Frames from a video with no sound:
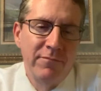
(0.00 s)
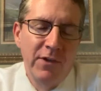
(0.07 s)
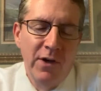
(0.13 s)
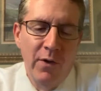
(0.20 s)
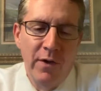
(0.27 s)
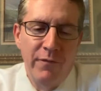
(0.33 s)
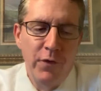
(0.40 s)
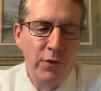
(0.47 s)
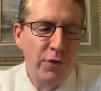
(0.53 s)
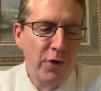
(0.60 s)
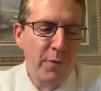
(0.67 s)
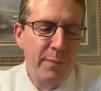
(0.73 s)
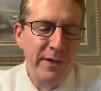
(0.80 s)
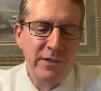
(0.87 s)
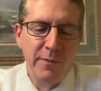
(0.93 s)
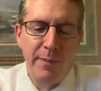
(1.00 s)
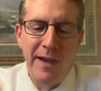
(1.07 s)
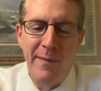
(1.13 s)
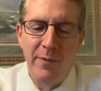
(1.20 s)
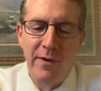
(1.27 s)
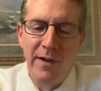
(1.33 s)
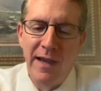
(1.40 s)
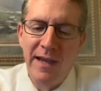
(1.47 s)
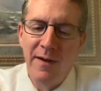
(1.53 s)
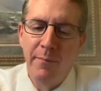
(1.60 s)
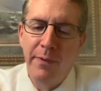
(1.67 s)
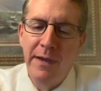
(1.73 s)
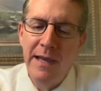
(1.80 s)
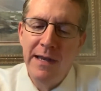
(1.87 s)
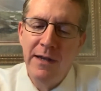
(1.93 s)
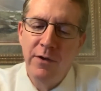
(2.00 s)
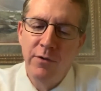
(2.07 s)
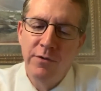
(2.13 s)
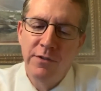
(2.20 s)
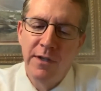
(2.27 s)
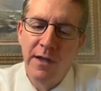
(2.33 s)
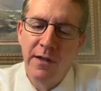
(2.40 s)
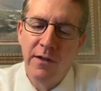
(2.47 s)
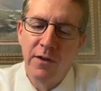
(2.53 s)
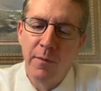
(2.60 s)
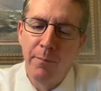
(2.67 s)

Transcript: You know, if you took a piece of paper today and a pen and you said,